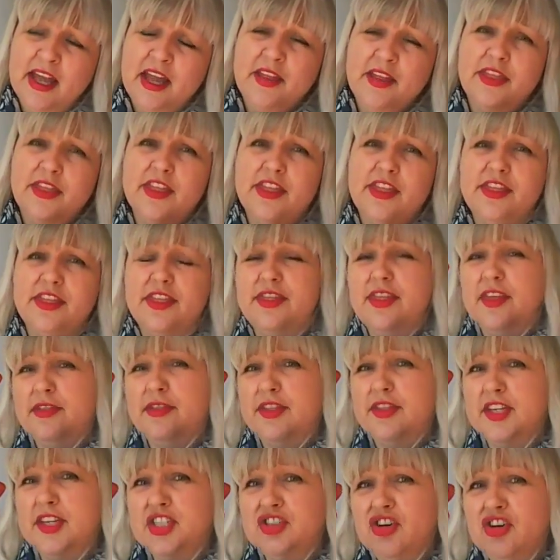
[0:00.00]

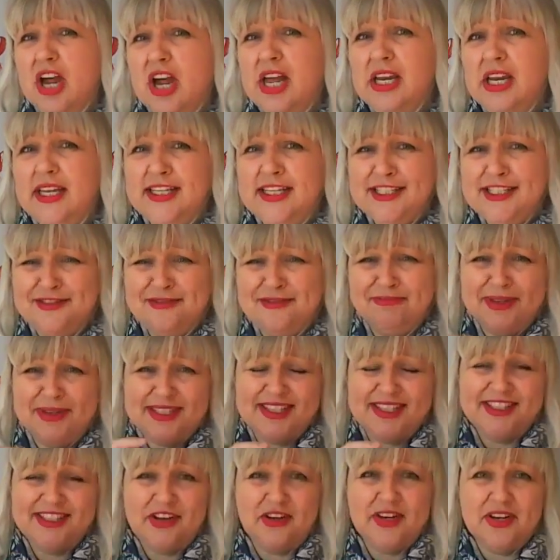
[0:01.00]
The struggle is for
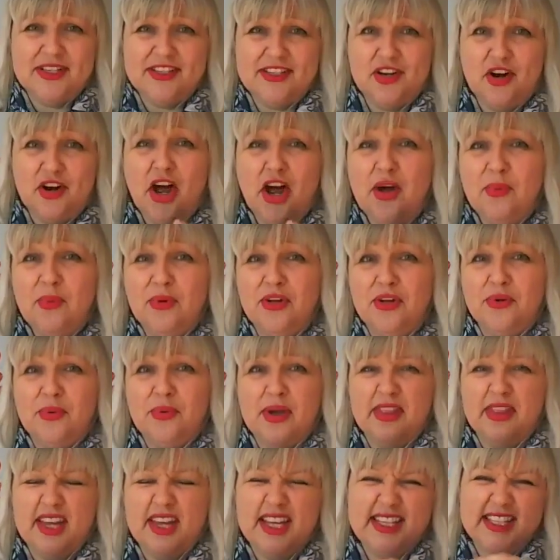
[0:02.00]
business owners that I work
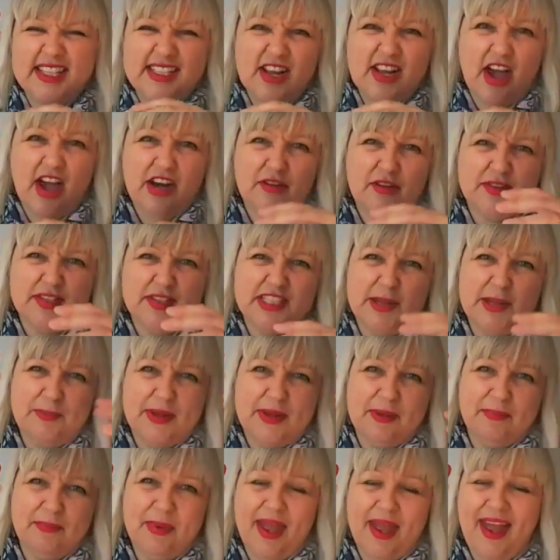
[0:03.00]
with is kind of
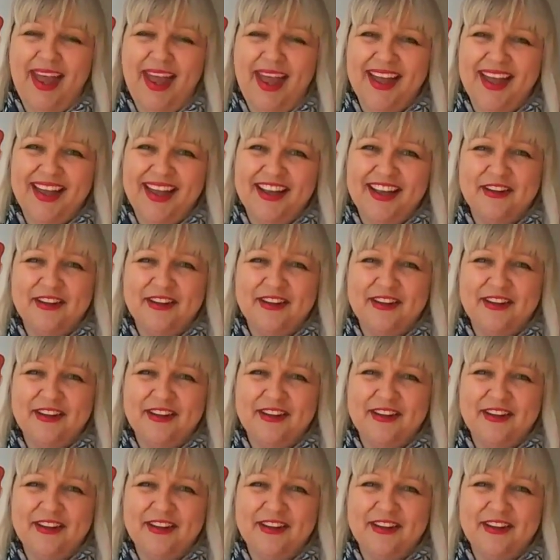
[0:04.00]
stepping back